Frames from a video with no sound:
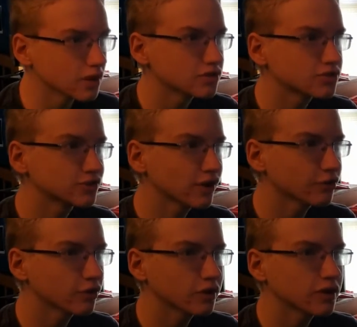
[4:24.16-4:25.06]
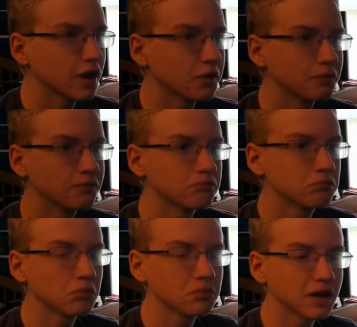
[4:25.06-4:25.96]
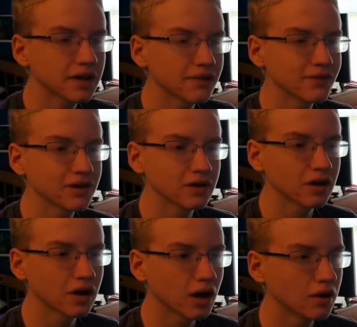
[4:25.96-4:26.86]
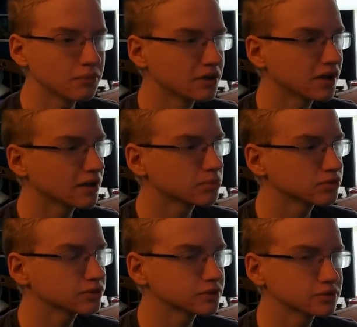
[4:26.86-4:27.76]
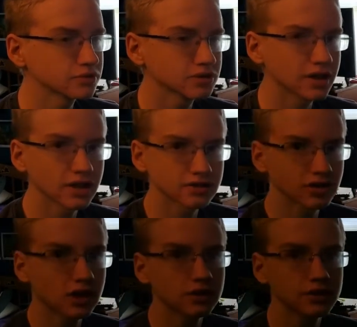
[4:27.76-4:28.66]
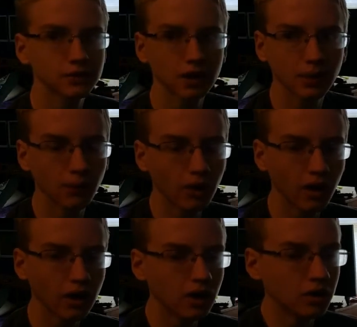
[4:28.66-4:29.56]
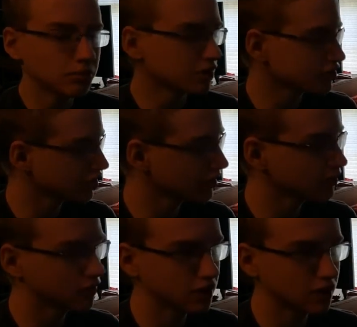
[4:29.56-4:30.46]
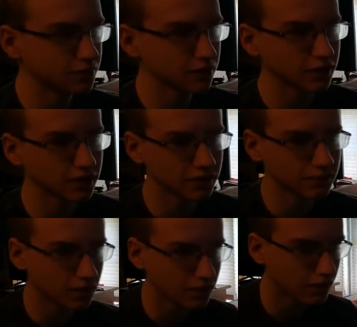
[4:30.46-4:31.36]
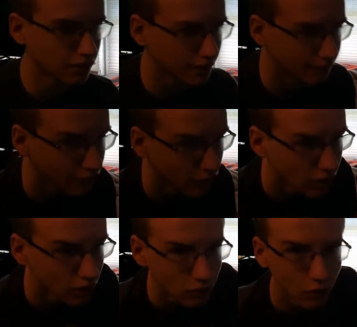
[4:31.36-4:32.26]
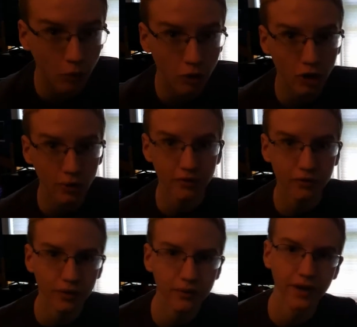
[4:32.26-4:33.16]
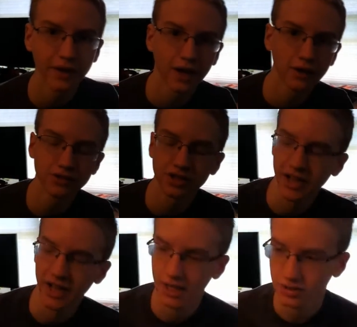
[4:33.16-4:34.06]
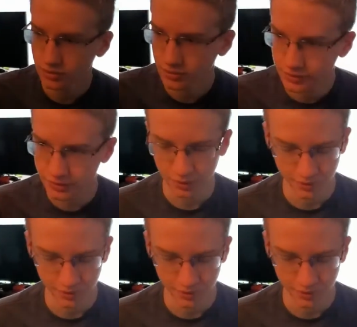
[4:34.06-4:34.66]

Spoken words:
definitely making me be able to create exactly what I want. But it's getting more complicated, but we're going for right now is a castle. So